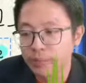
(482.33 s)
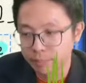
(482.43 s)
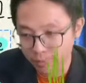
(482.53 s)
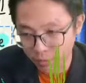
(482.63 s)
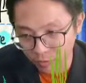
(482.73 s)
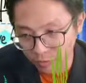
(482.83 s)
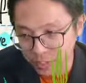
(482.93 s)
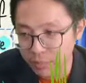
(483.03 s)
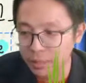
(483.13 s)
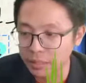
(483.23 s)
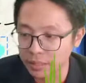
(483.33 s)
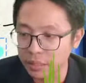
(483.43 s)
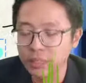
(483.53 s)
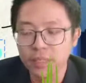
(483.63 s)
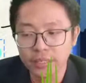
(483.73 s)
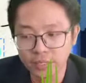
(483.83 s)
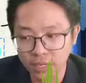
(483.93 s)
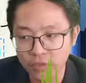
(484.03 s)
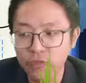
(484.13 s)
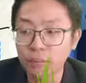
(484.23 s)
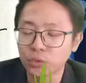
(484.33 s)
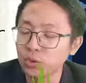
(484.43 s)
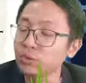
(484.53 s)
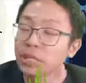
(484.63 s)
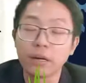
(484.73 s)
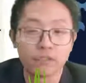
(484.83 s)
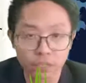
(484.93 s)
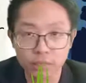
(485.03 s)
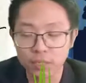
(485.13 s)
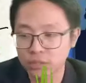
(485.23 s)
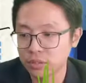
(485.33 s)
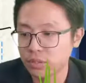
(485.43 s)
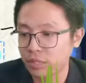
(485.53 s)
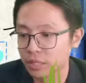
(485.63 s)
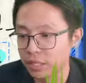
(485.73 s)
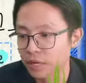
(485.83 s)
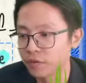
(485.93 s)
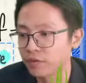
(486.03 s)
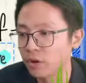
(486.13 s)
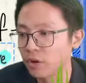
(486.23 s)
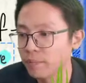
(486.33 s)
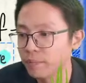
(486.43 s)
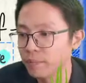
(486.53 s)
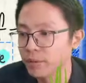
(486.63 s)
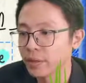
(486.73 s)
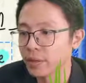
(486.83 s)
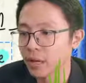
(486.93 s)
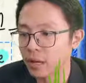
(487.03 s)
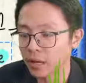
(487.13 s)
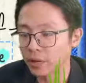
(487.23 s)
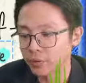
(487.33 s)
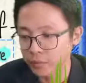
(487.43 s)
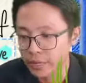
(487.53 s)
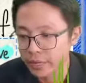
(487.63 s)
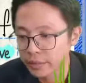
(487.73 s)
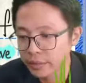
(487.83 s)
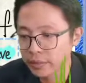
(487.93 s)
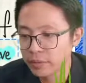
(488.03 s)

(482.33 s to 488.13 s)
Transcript: Converging mirror, it can form two types of image. It can form real